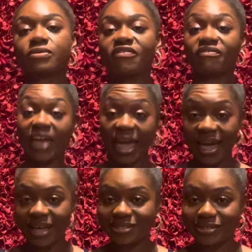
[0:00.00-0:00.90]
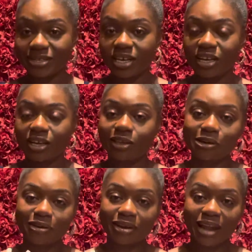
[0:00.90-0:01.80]
fast,
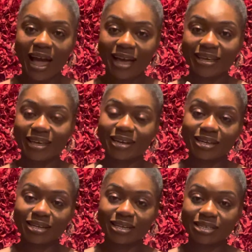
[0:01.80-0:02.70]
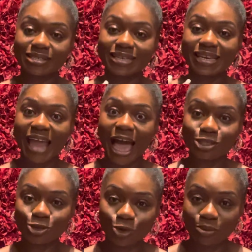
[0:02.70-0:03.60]
you're not getting these
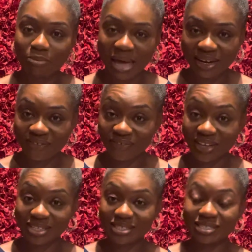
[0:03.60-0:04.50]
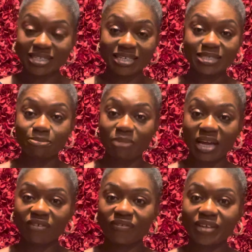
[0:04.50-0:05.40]
natural benefits. These
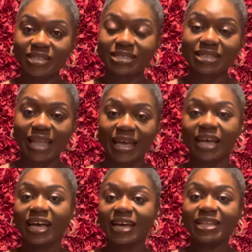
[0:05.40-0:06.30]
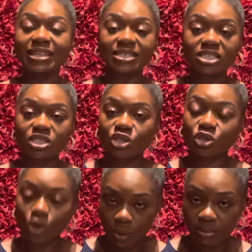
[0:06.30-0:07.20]
benefits, like, this is
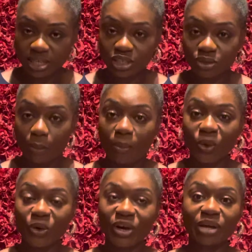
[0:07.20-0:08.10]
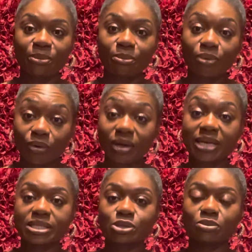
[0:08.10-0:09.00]
so much more
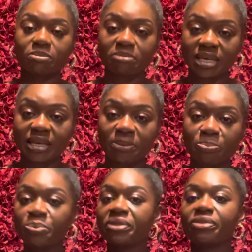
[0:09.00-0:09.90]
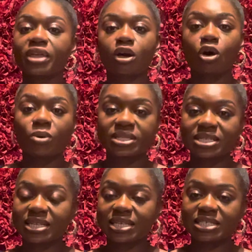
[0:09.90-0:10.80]
important to me than going
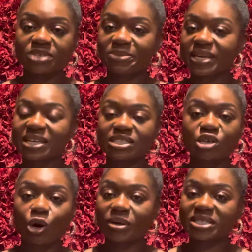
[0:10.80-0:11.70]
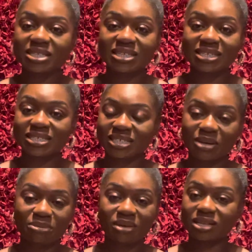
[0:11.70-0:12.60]
to the gym, because going to the
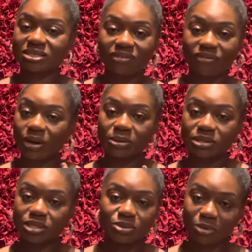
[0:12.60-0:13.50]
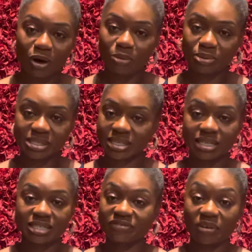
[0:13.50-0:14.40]
gym, it's a very small
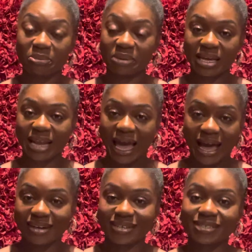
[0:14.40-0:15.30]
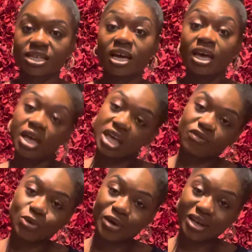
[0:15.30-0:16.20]
percentage, if I'm being honest. If
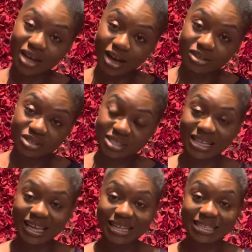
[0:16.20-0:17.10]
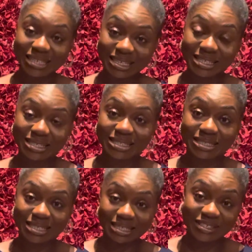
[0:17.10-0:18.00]
you can understand
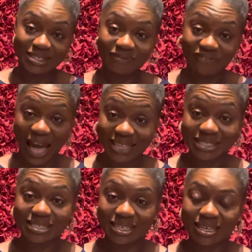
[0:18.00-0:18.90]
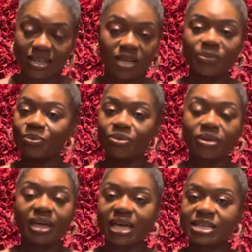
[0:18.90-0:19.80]
this fasting,
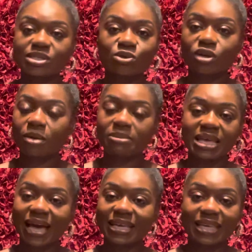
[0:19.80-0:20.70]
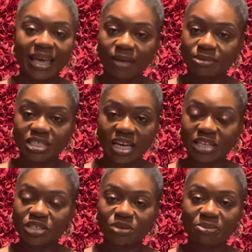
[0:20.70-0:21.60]
it's going to be a game
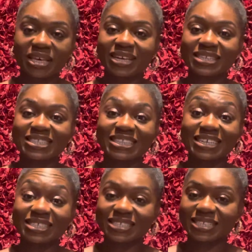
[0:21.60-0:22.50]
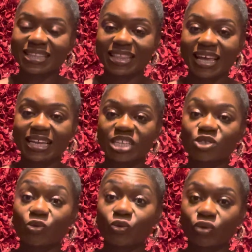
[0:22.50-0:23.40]
changer, because this is the thing that's
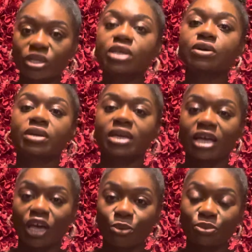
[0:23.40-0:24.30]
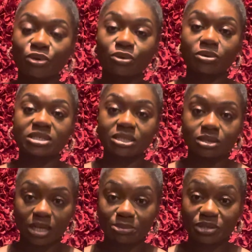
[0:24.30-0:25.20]
really going to help you
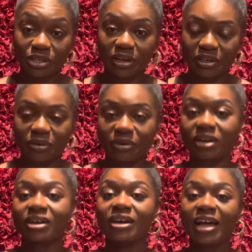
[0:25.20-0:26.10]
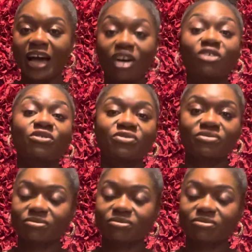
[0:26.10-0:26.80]
jumpstart your health,